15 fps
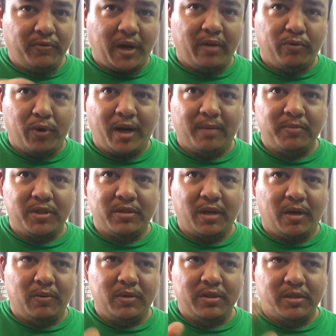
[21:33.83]
reps, I
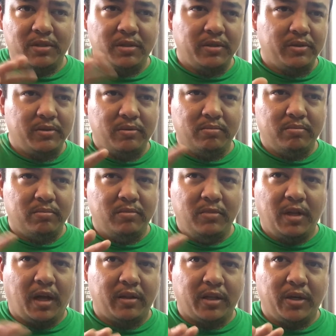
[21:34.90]
was
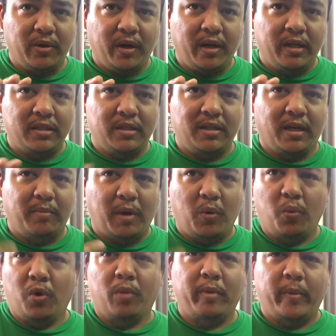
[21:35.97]
not the greatest. It's like my
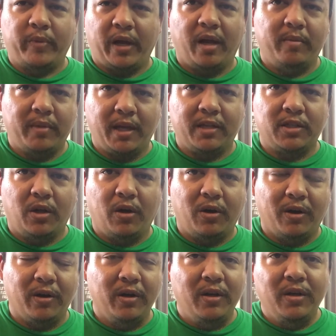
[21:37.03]
warm-up time takes
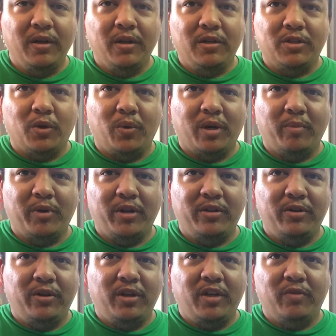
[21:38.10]
longer. So what I'm going to do
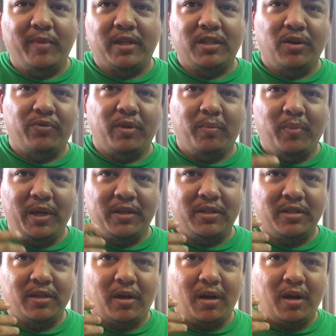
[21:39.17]
to give myself the
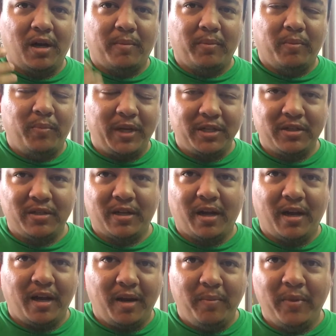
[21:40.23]
best
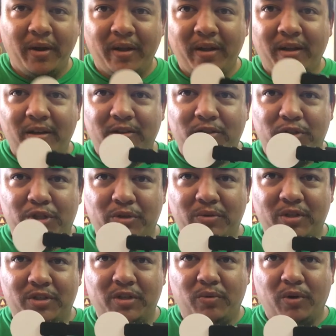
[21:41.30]
time to shoot
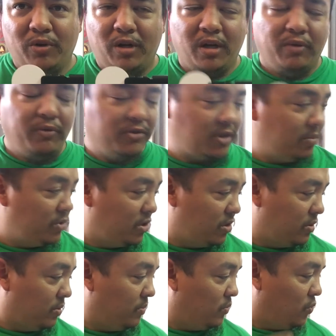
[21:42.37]
this in real life is I'm going
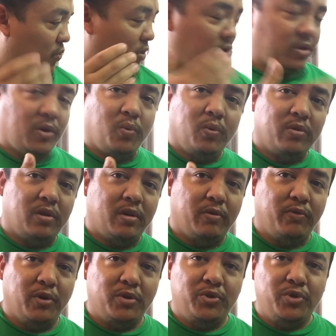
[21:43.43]
to work the
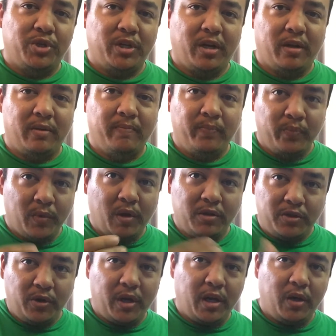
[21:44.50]
Virtua Shot
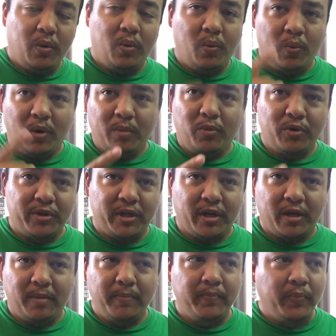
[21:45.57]
today one more time,